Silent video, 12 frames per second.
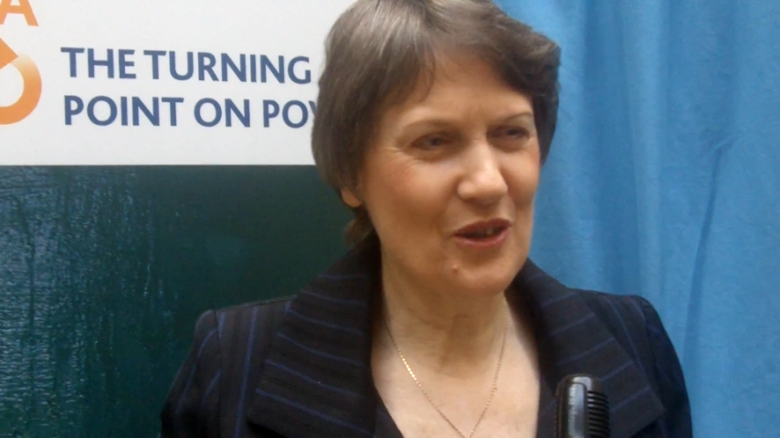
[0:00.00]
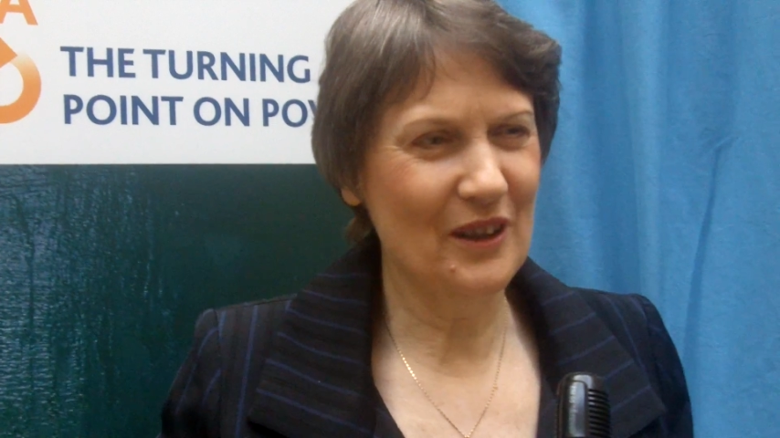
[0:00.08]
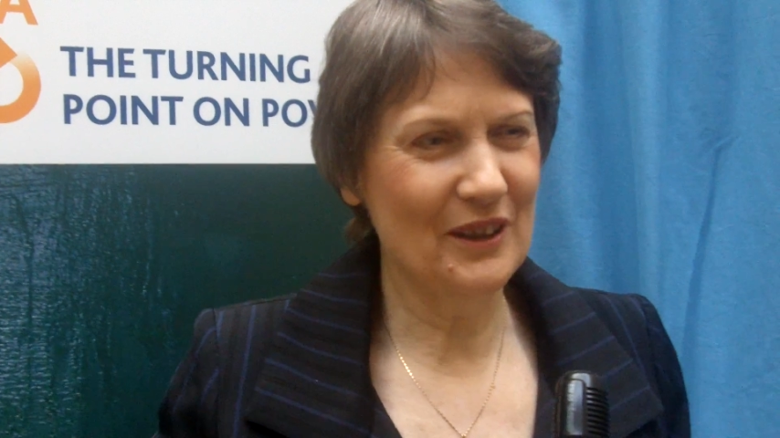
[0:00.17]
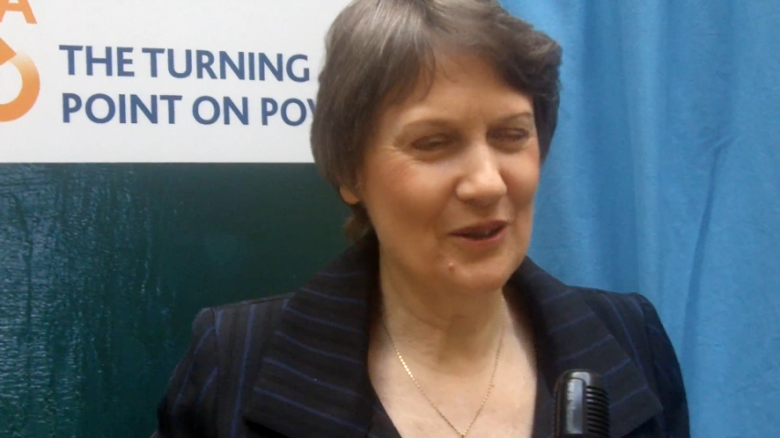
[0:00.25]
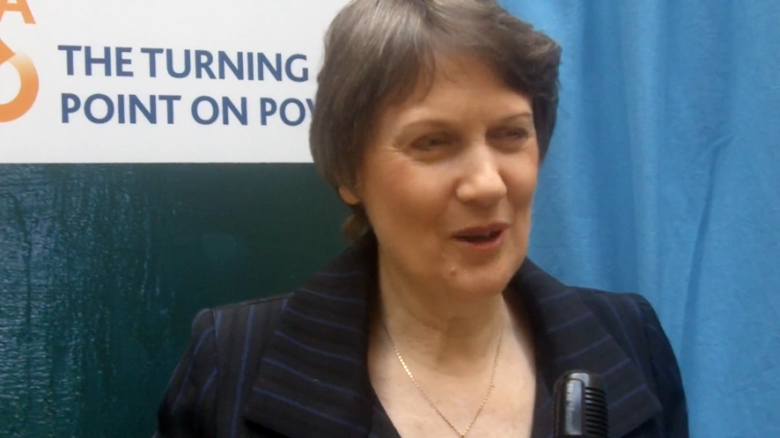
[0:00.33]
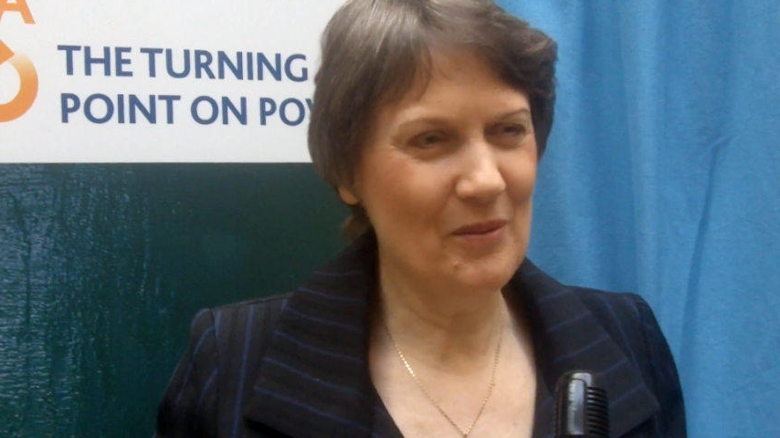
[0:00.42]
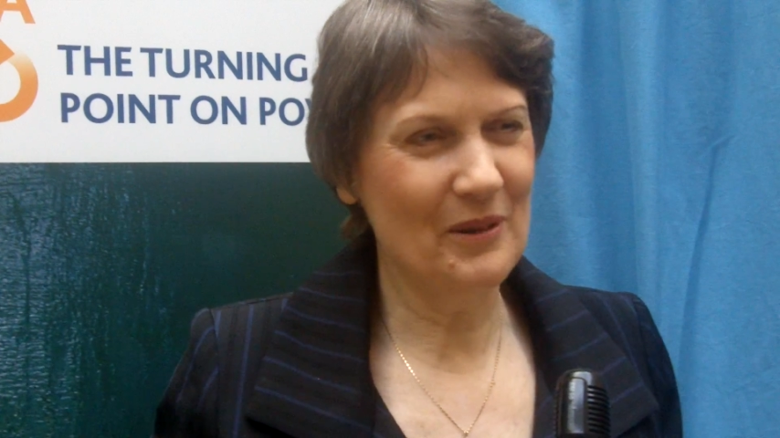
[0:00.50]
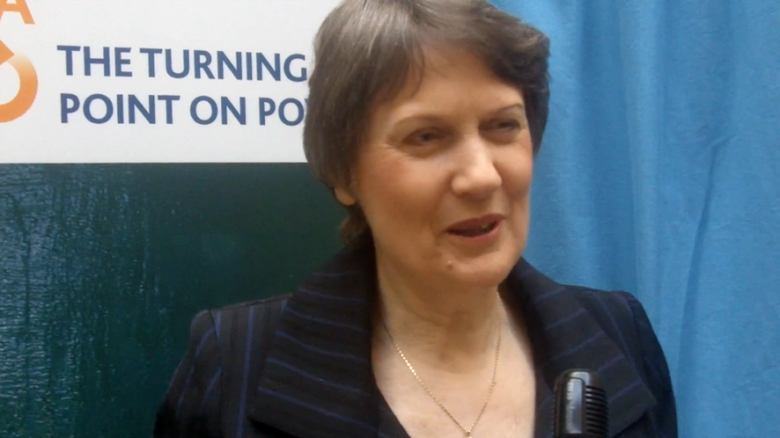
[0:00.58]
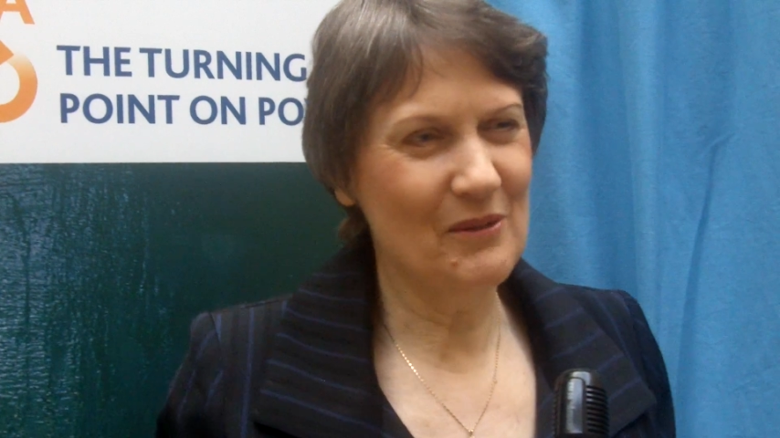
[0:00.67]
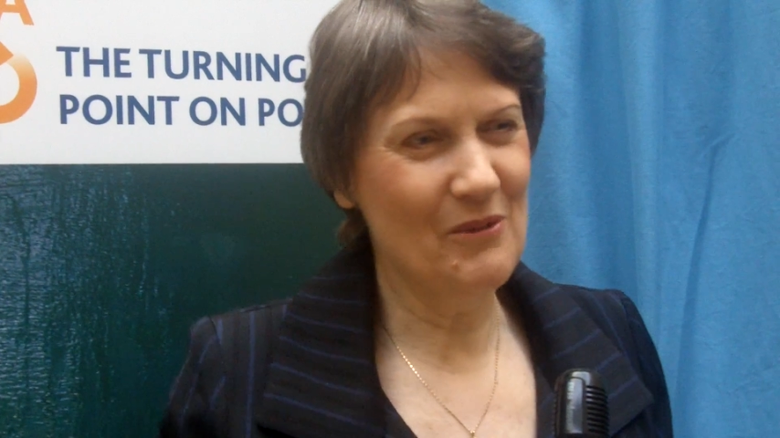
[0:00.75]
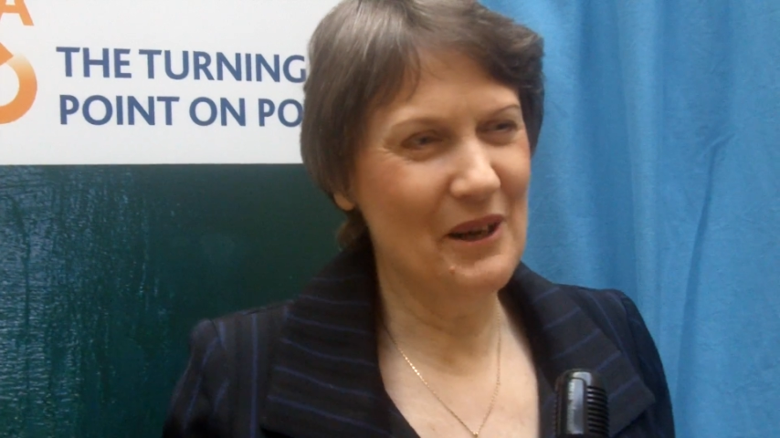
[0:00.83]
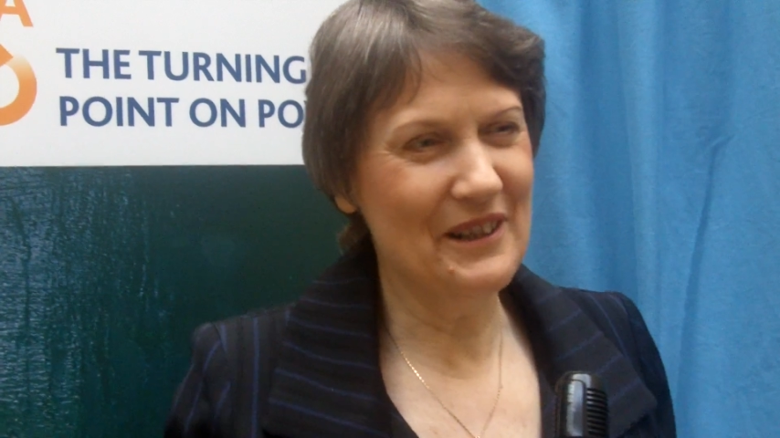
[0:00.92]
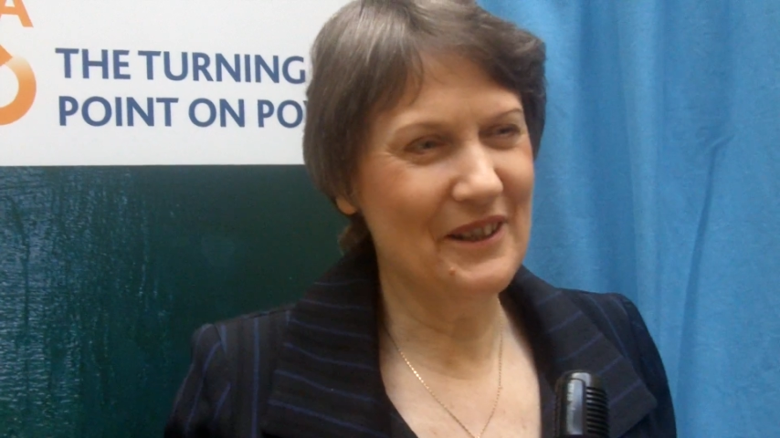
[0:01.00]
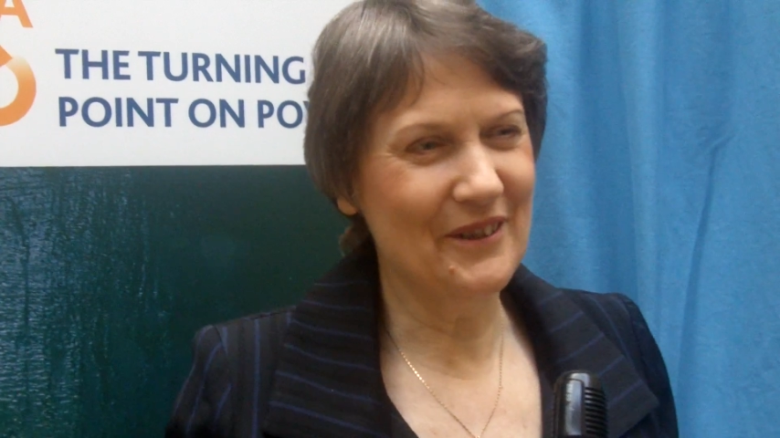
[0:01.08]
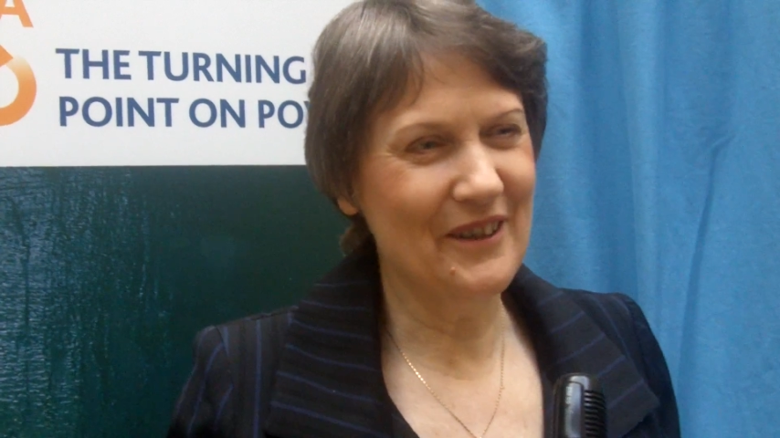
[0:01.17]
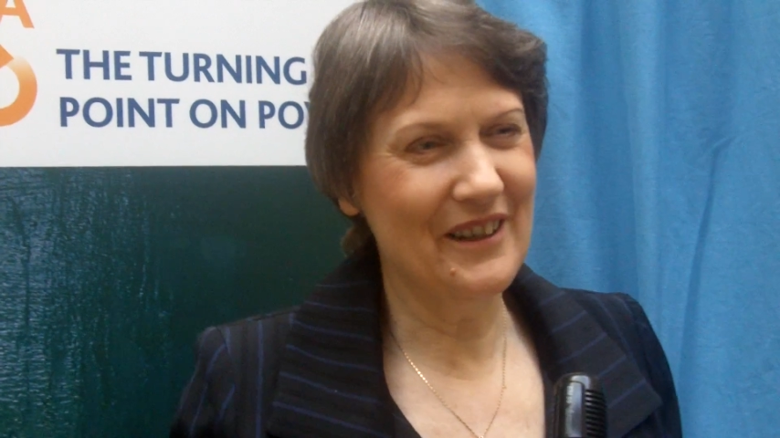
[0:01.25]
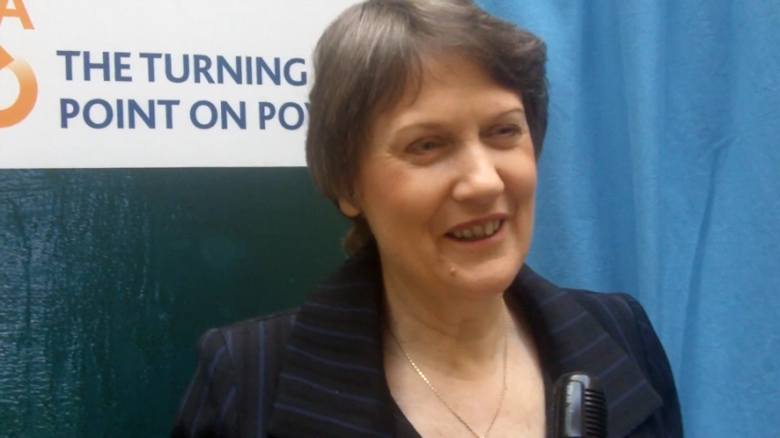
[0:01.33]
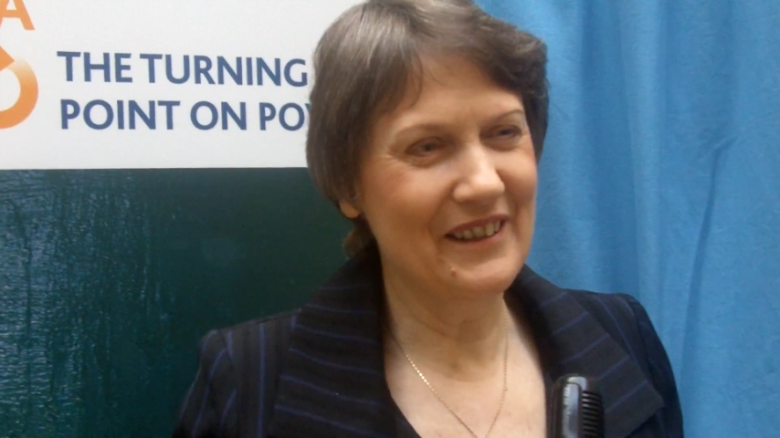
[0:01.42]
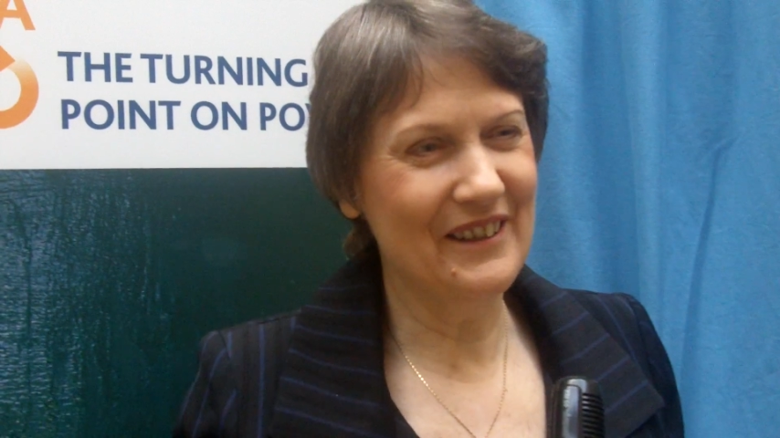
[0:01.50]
trying to operate in one area